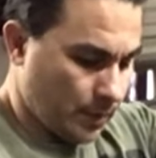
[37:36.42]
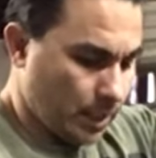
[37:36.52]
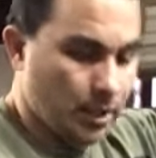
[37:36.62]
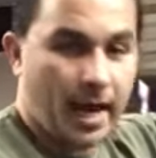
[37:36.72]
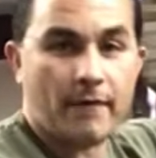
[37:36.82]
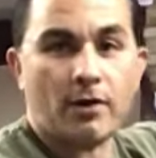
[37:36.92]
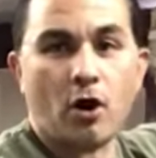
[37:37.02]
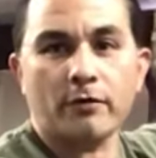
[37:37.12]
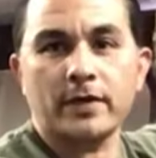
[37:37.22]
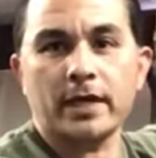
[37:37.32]
It'll have an
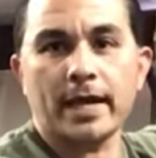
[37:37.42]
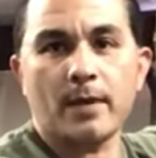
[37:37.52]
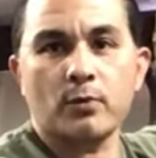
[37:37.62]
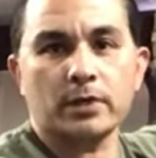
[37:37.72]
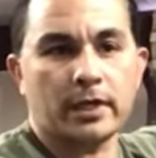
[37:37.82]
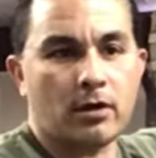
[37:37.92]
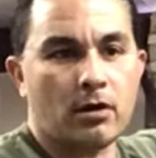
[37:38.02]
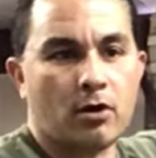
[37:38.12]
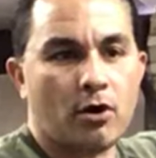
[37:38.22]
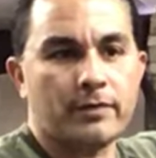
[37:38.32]
RV cam, what they call
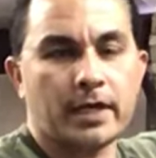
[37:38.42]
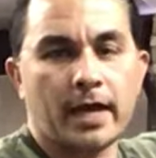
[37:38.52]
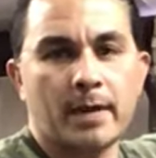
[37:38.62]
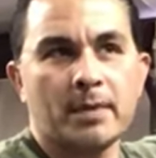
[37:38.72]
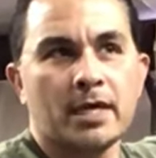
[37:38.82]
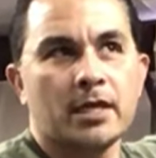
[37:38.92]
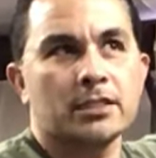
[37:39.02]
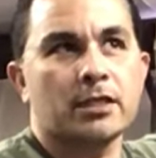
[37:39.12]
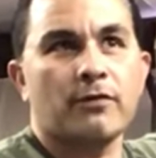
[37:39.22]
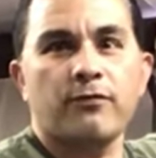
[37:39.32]
an RV cam. It's
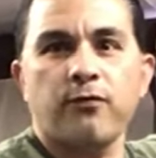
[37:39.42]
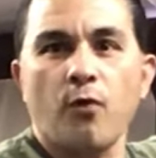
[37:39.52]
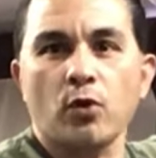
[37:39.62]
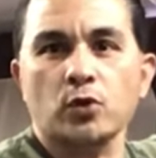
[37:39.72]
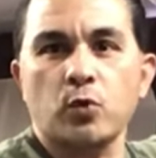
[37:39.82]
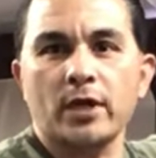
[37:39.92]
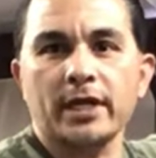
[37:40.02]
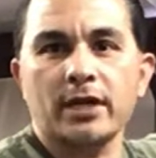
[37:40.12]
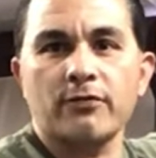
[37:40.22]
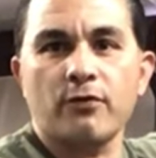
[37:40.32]
a
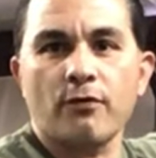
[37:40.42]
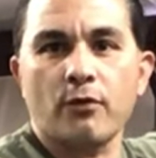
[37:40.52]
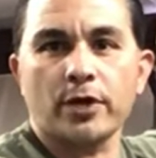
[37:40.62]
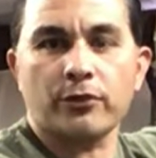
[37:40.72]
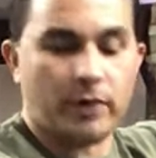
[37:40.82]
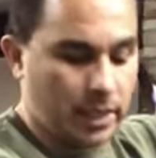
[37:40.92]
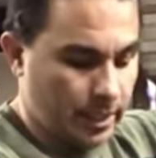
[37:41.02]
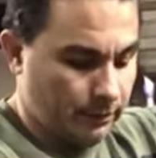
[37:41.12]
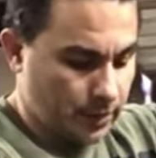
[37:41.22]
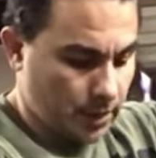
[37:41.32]
420, 443
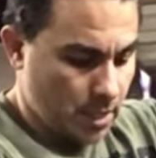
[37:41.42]
lift.